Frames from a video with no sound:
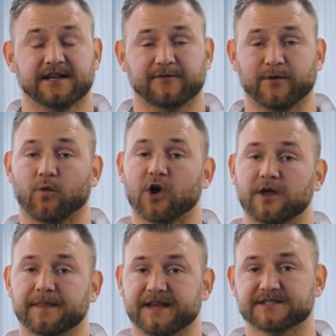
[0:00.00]
If we work
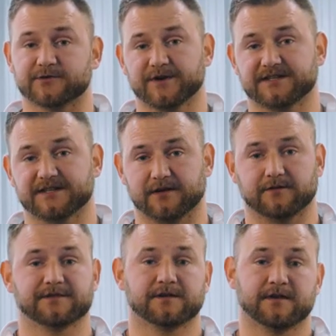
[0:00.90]
on these three
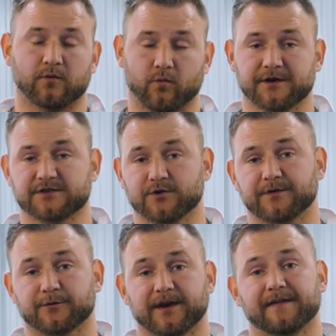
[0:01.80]
skills, one, two,
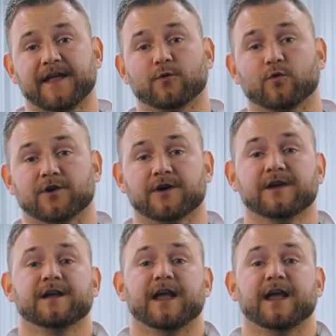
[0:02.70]
and three in that order,